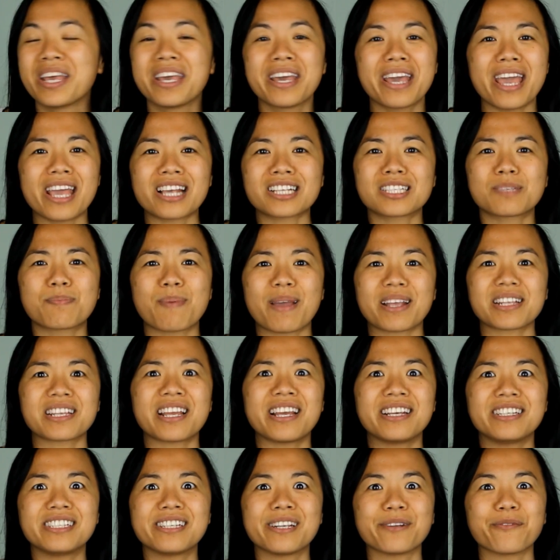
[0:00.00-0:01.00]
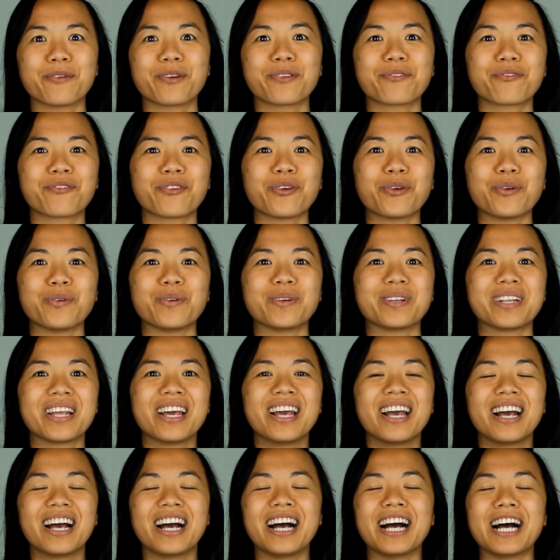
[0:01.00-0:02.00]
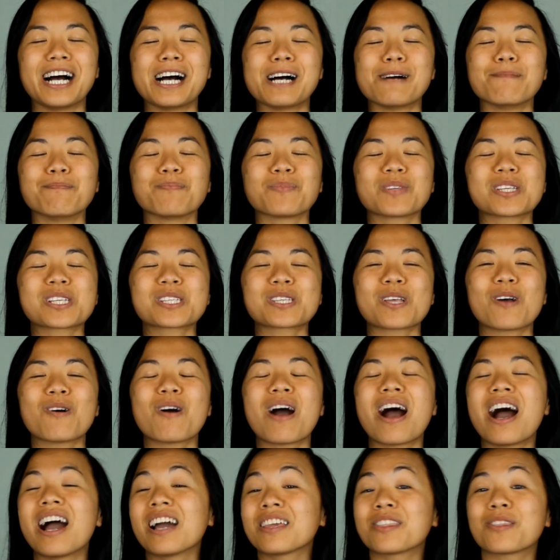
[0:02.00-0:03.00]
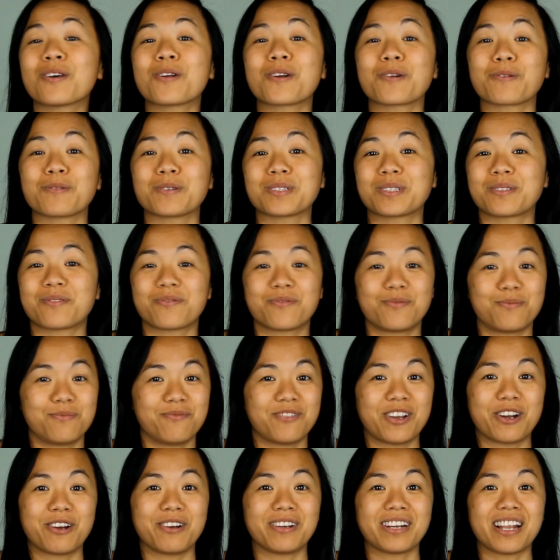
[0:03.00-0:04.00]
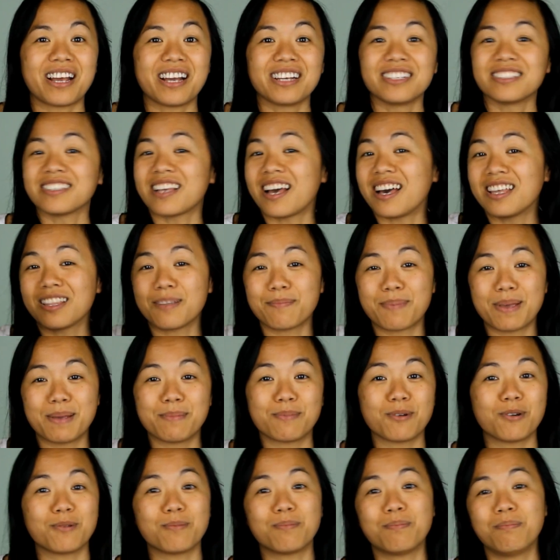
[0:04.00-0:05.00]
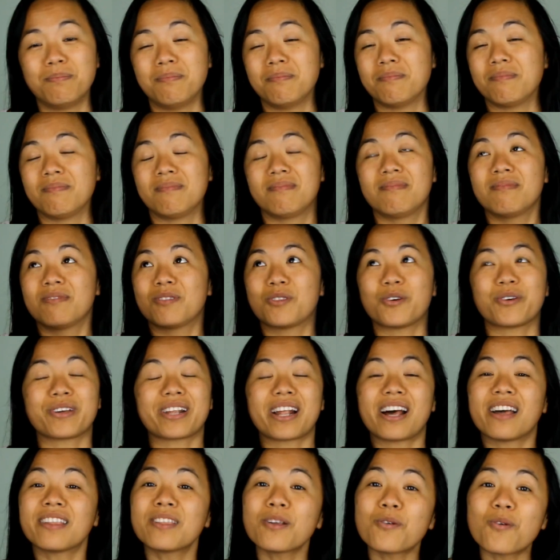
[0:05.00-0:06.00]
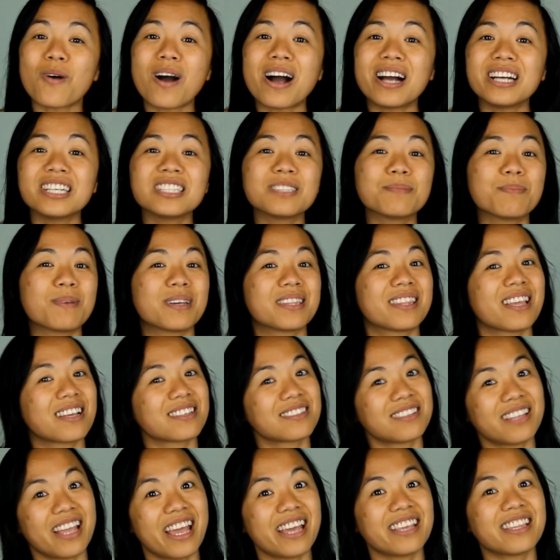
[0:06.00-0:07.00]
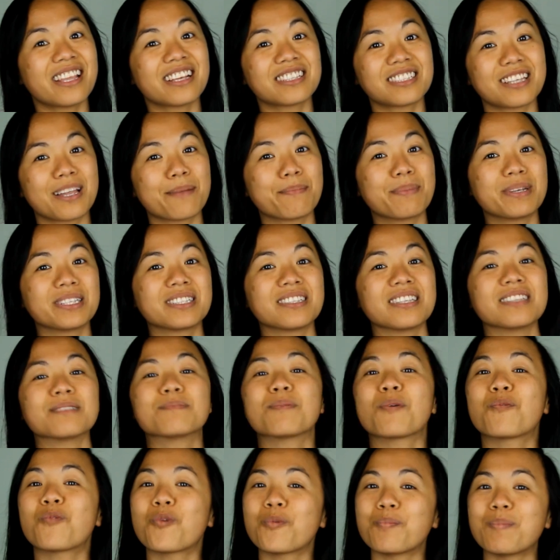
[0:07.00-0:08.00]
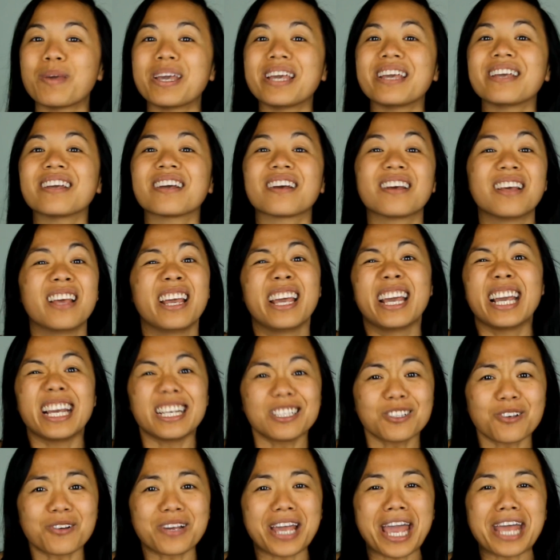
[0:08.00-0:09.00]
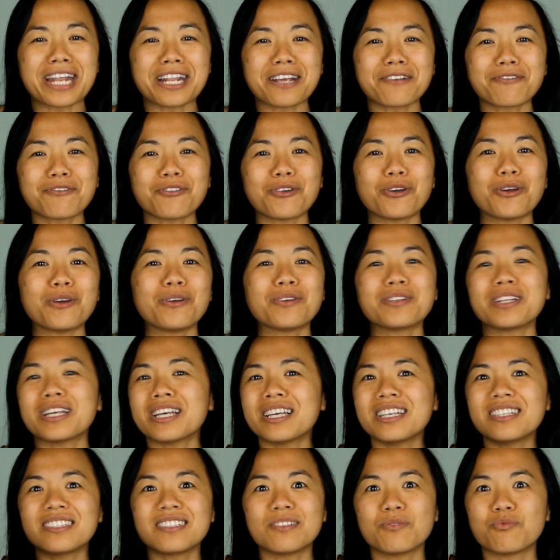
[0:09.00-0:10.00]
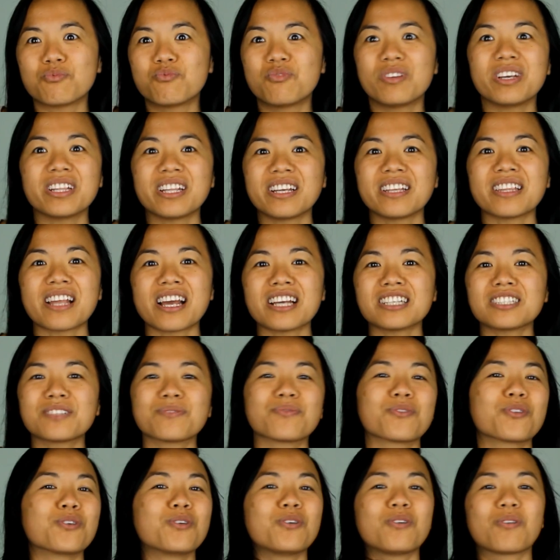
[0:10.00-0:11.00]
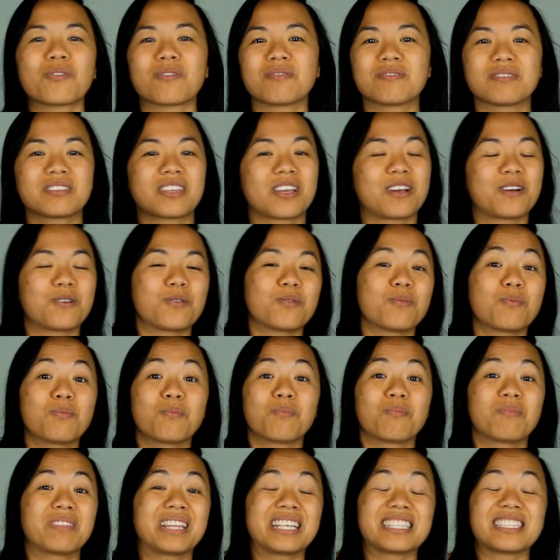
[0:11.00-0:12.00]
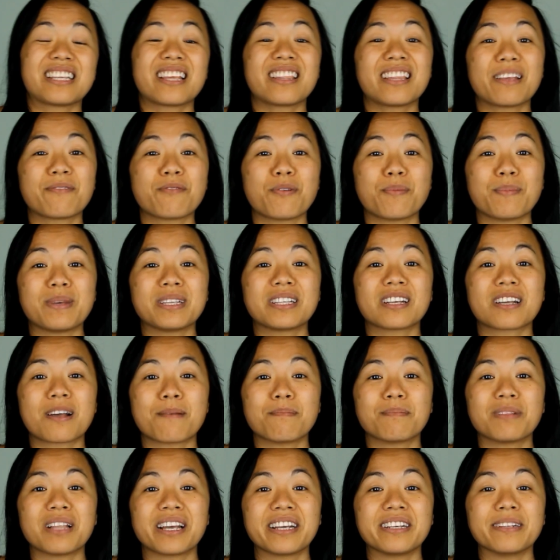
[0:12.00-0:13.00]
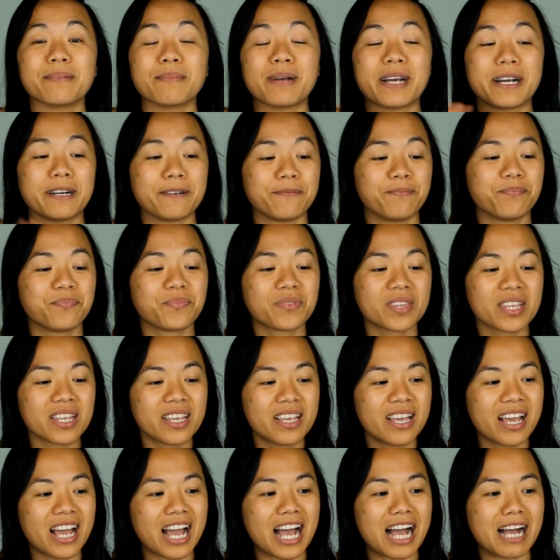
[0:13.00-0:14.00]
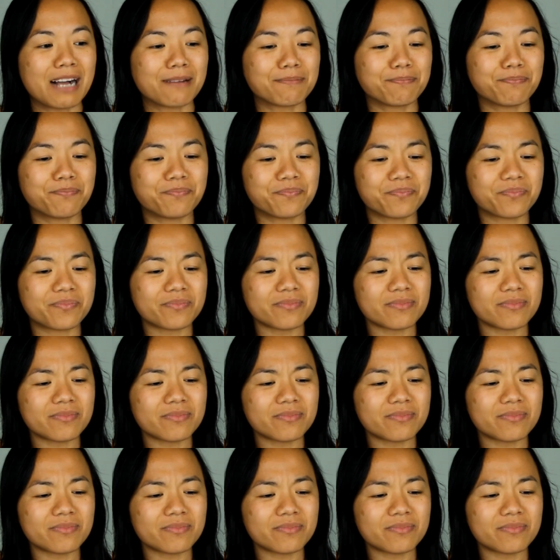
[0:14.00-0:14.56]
expectation with food. So I thought it was very nice. Other people thought otherwise, but that's their business. But for me, it's organic food. It's really nice food. So there's nothing for me to complain about. And